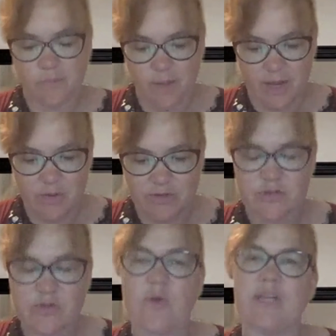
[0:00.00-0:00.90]
I know there's
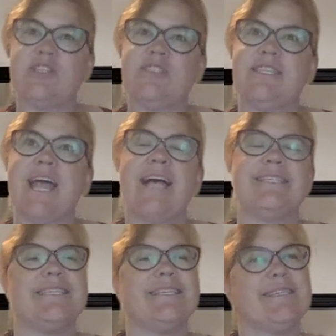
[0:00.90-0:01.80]
other questions that
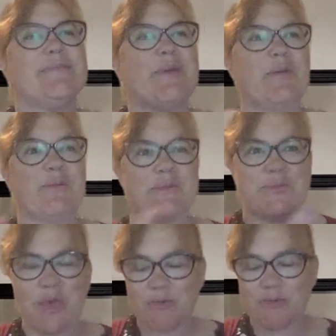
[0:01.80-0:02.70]
ask this, but
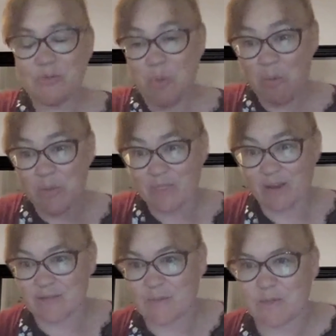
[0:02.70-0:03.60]
that was the moment that I
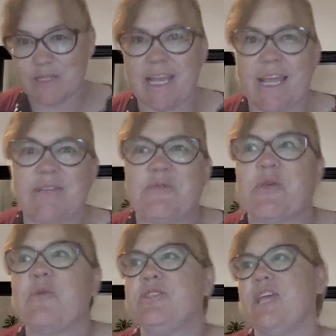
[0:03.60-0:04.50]
was able to connect with
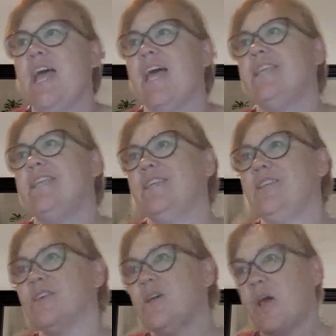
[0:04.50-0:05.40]
GoGN, and
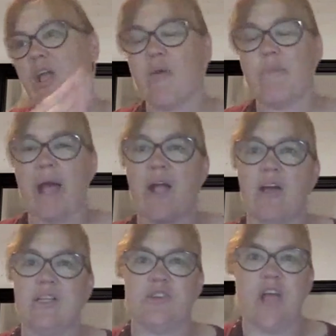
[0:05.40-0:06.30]
I got back
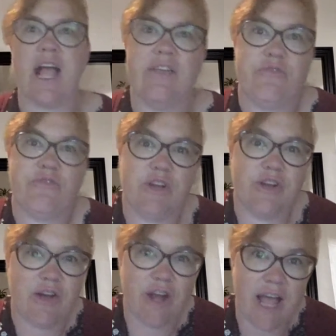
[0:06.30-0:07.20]
on track and figured
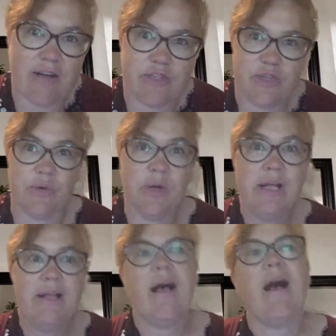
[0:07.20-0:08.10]
out how to
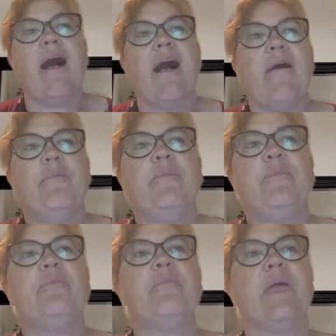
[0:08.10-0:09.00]

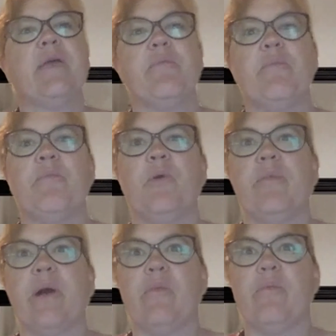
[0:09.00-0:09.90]
make it more
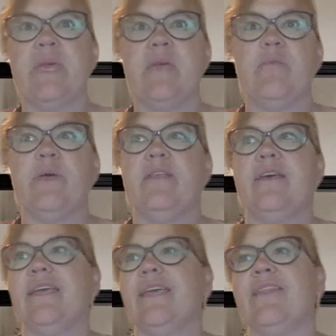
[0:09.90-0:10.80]
about me. But
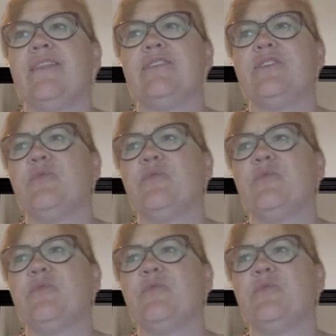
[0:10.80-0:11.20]
again, that's not